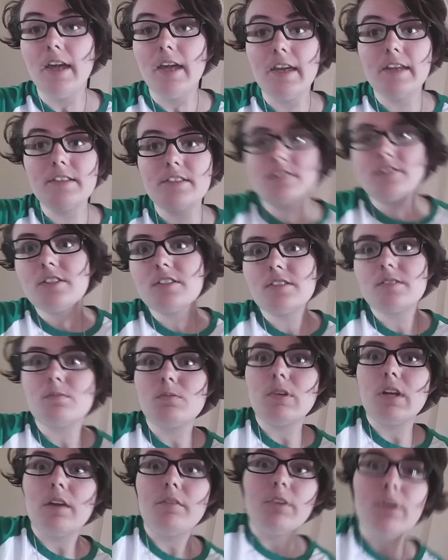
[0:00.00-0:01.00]
It's just
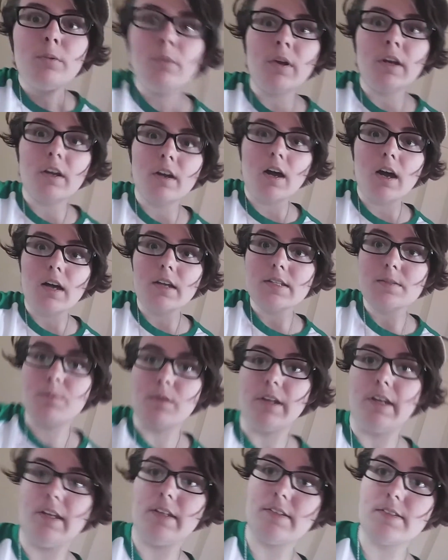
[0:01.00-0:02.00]
whatever you want to
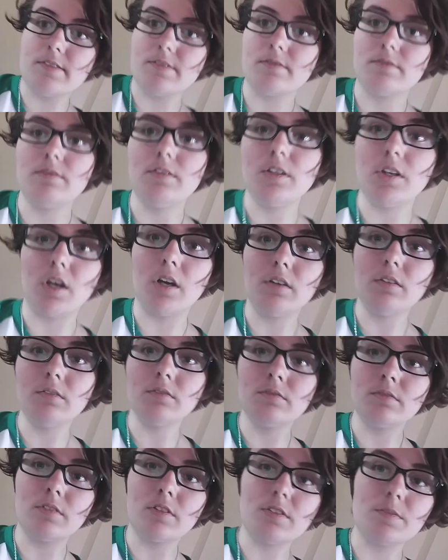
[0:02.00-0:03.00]
cosplay. It's, you know,
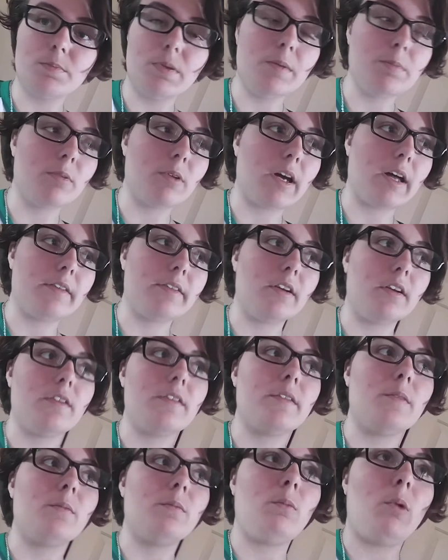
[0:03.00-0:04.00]
there's people out there
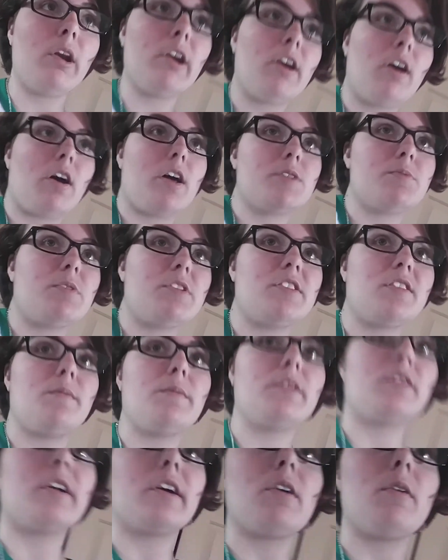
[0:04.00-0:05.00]
that want to cosplay
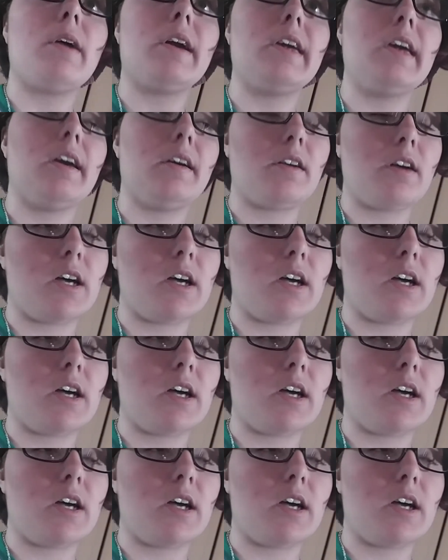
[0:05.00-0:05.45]
something, they're like, oh, I can't